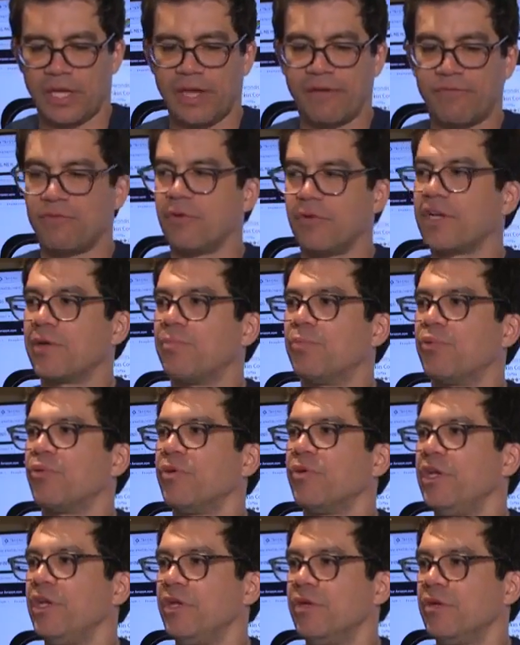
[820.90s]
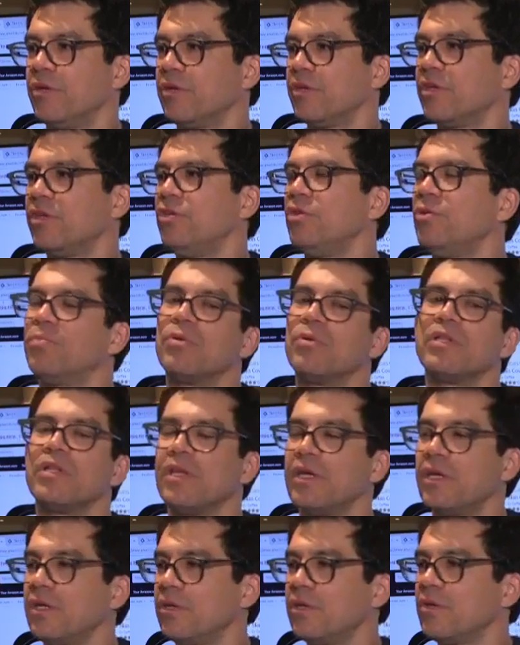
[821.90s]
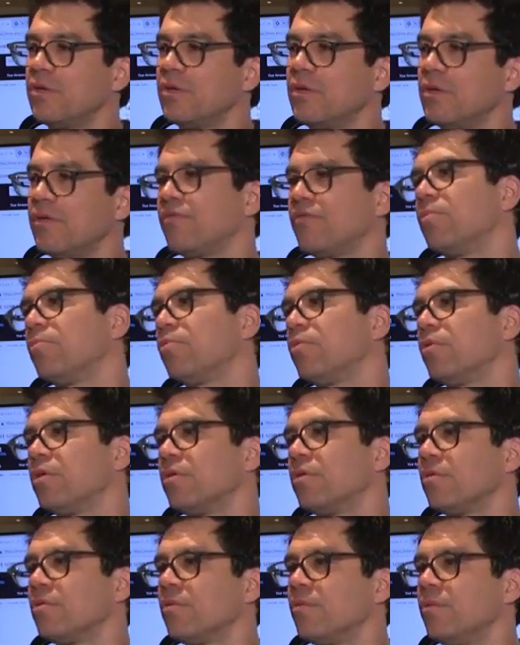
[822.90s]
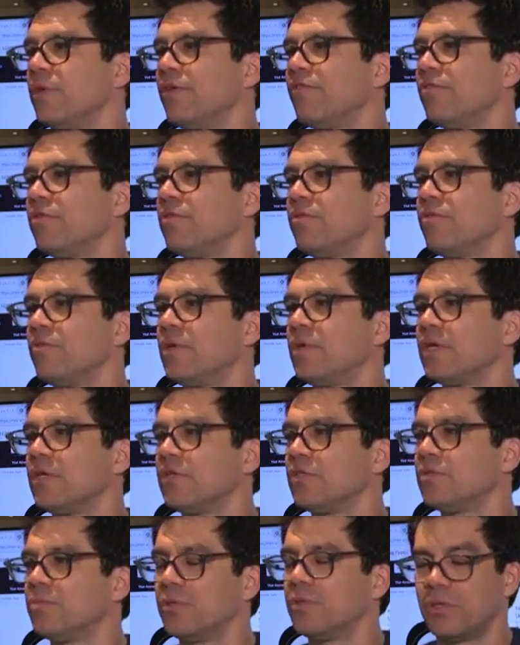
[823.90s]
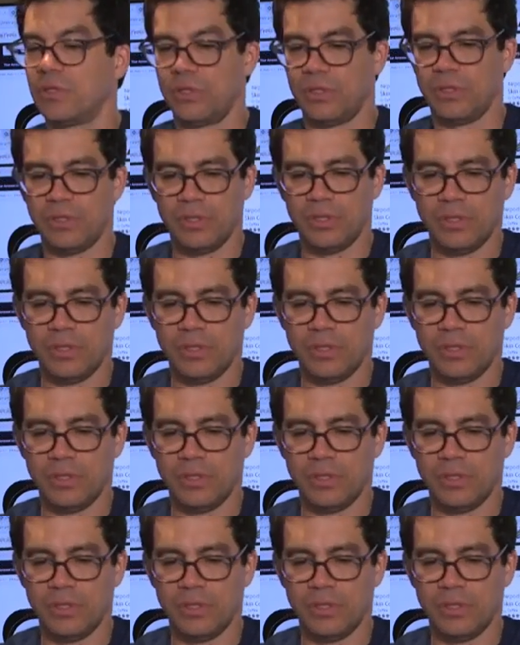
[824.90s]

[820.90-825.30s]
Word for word: Have Rick print it. Can you print that off the printer? We have a wireless printer.